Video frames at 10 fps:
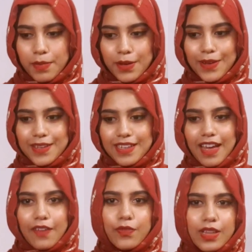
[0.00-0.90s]
but
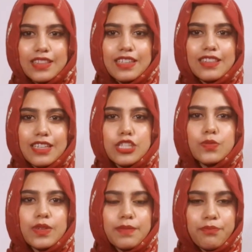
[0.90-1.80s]
I felt that
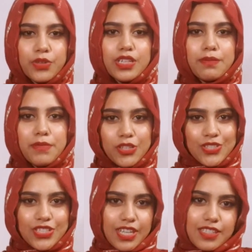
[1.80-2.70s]
these were pretty
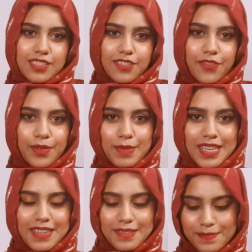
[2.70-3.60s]
major changes for
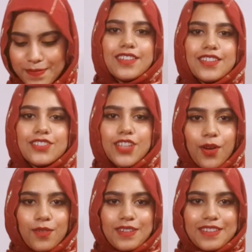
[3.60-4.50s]
me.
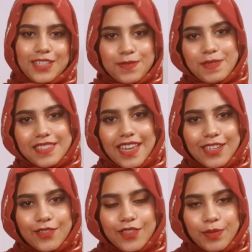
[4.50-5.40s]
So this was the
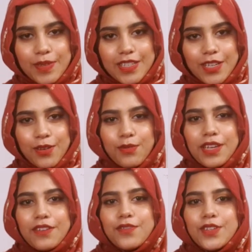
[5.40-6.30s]
end of the video.
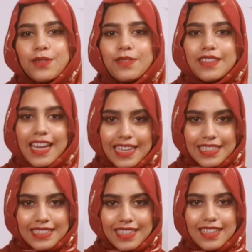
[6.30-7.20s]
If you
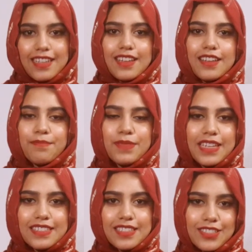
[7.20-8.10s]
liked,
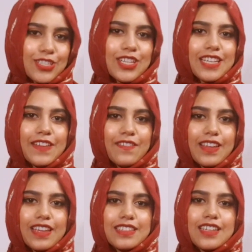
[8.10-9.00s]
please consider
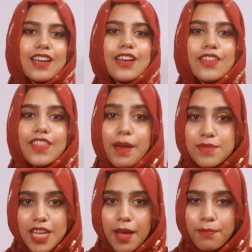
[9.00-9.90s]
giving it a
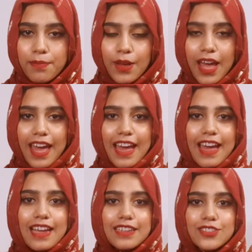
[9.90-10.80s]
thumbs up
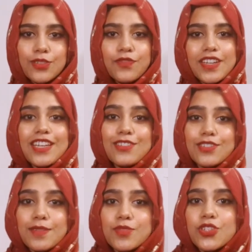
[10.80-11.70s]
and don't forget to
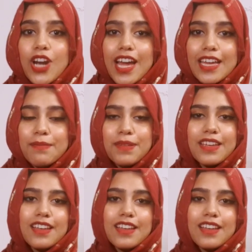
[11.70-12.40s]
subscribe.